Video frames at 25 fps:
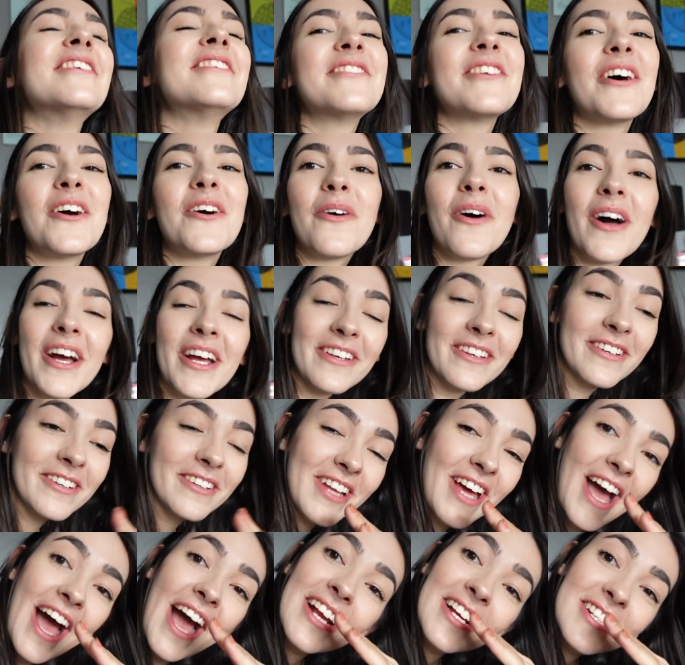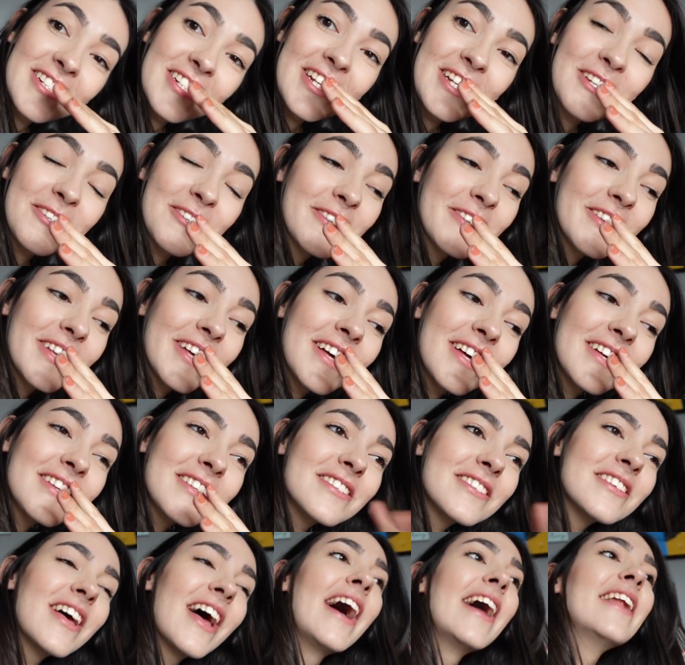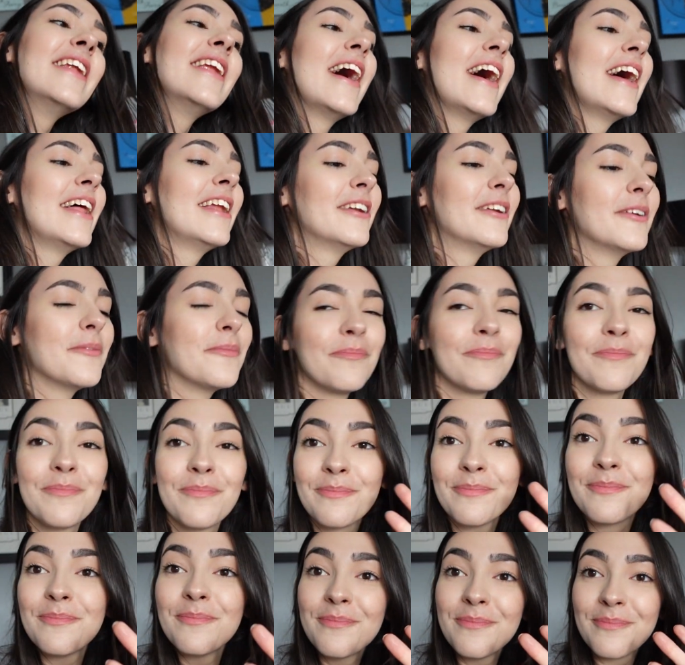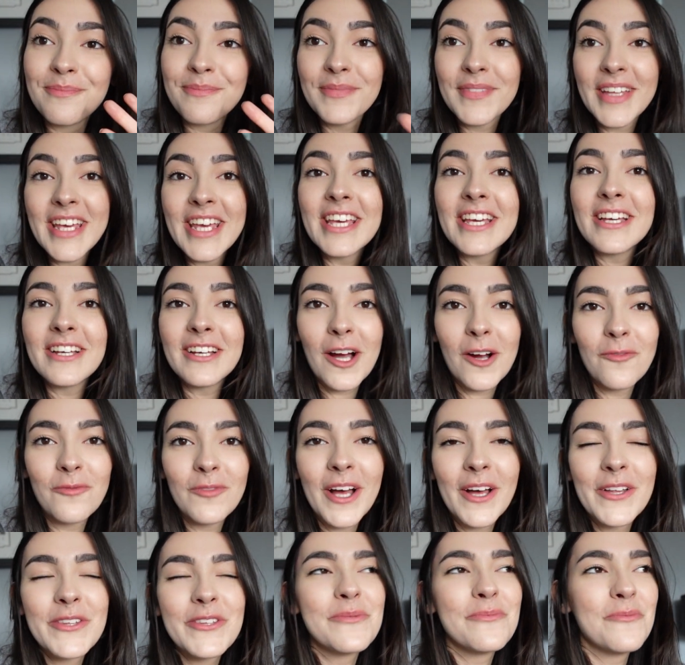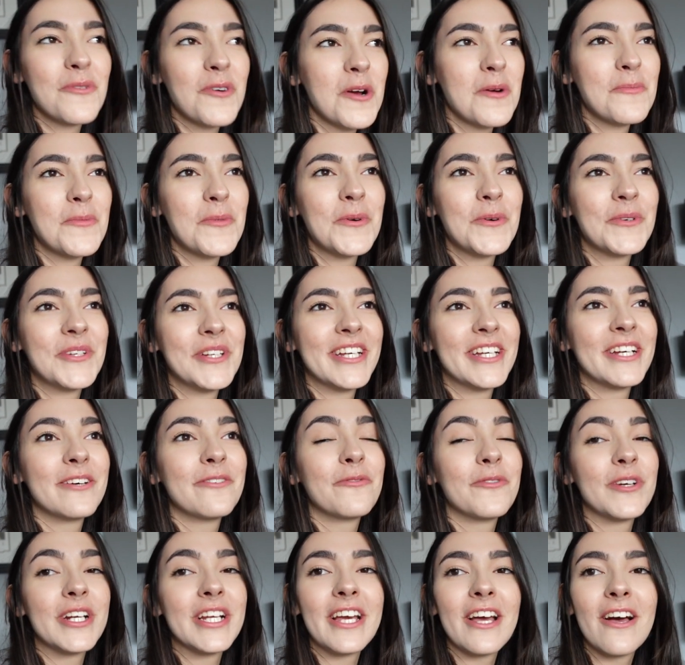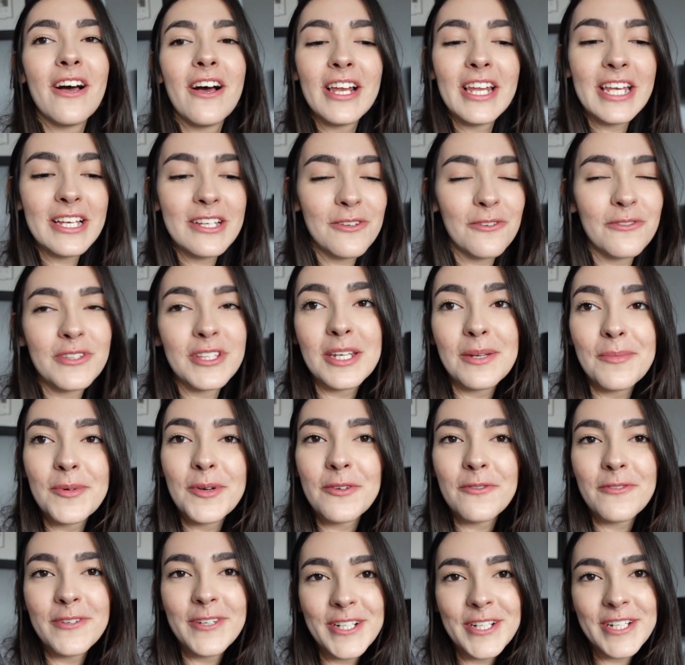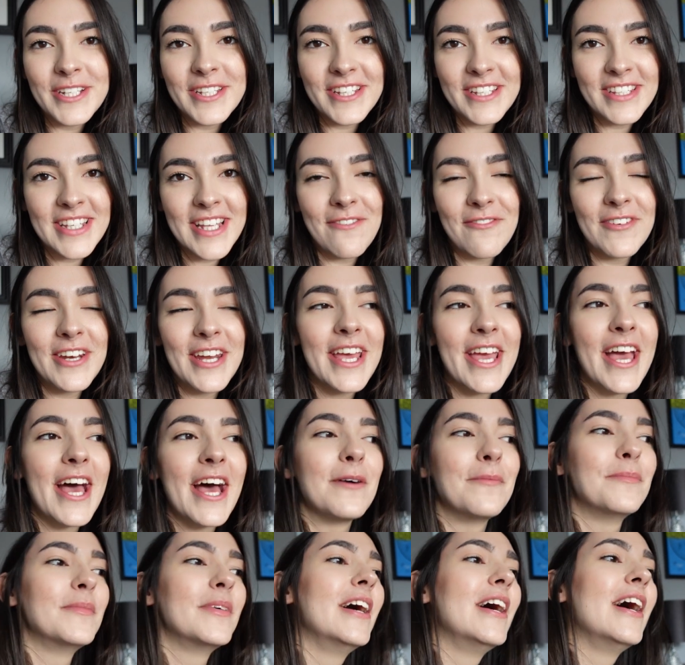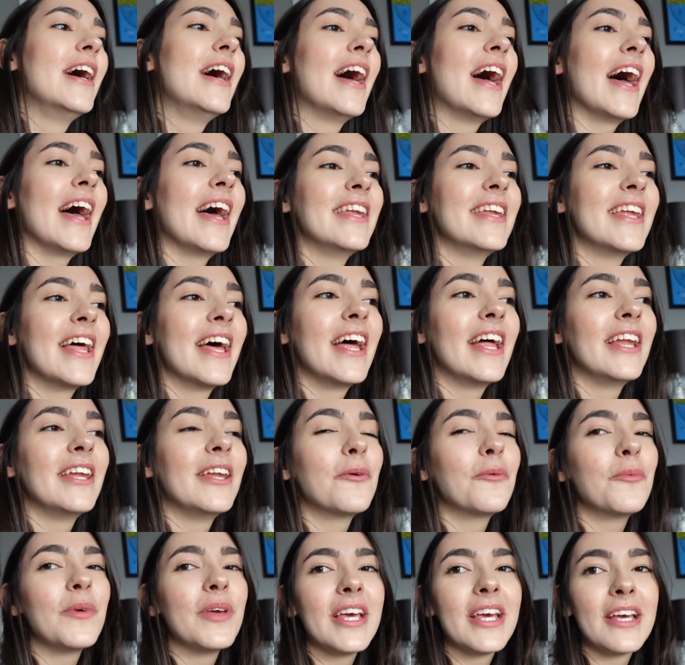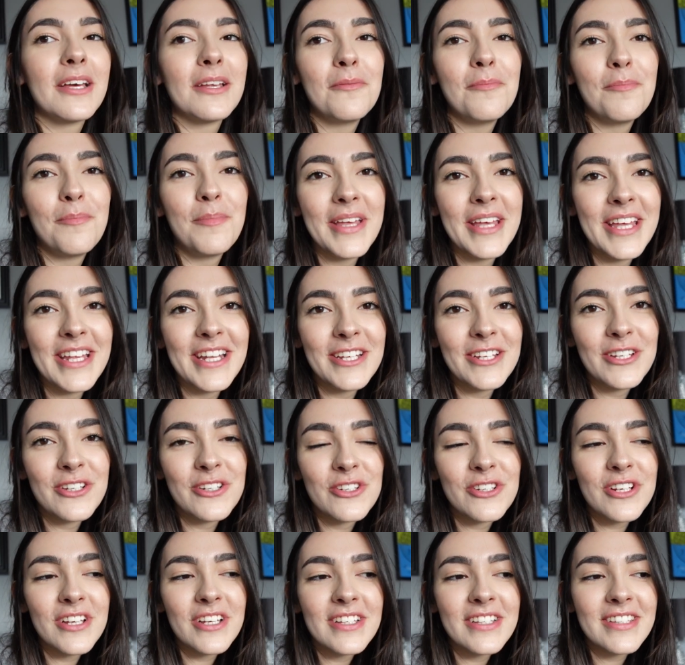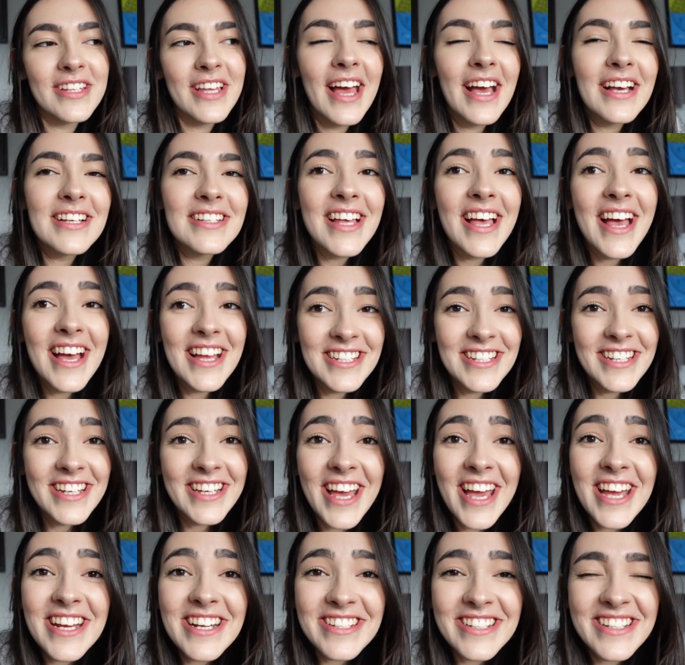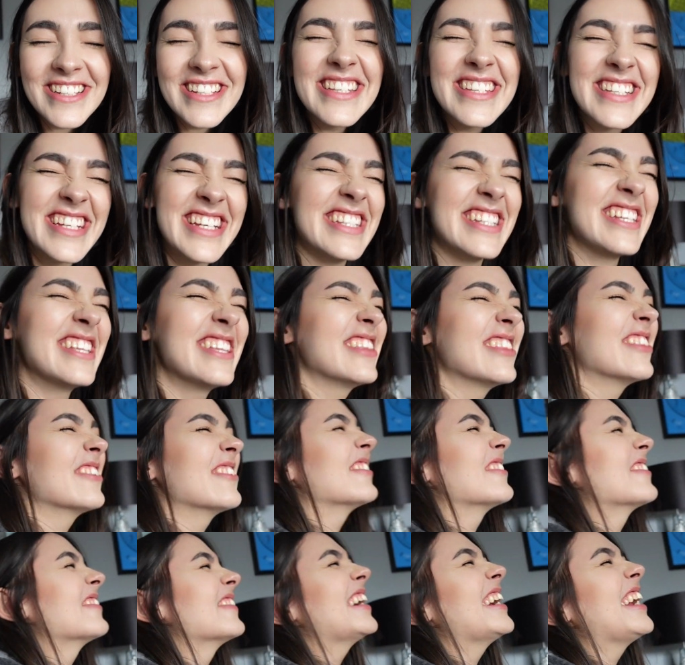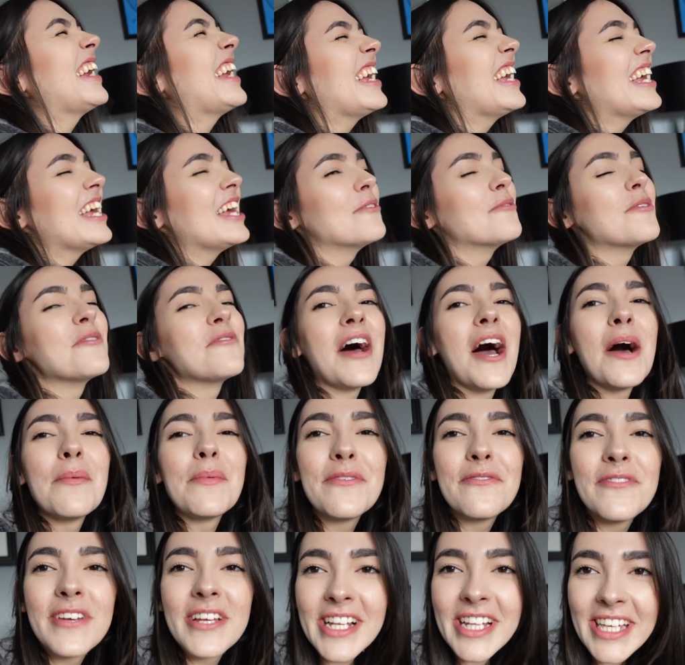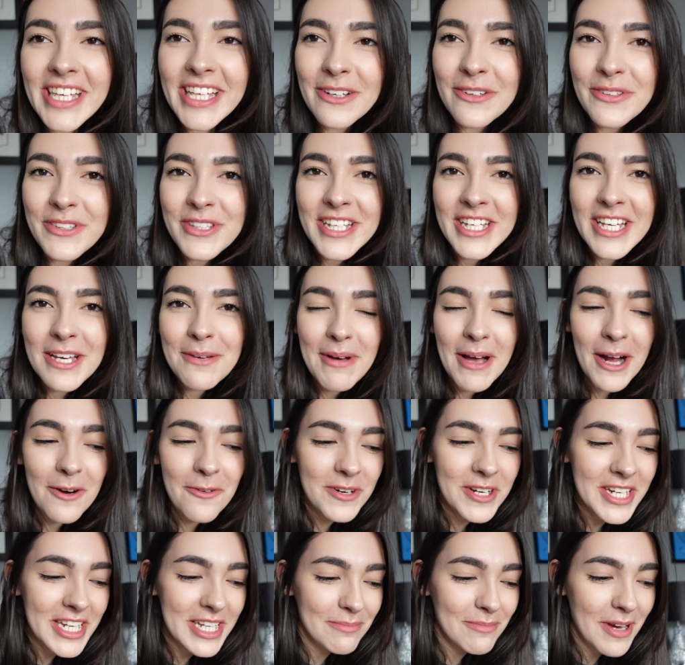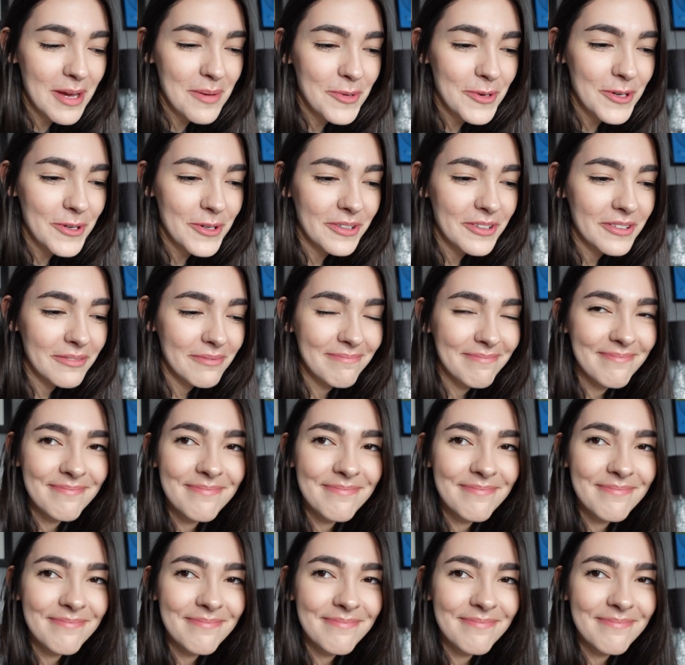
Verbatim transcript: so I could actually do this and then he can come round tomorrow morning really early because obviously the book finishes at 7 a.m. and then we can binge Sex Education season three without me feeling guilty about reading my book.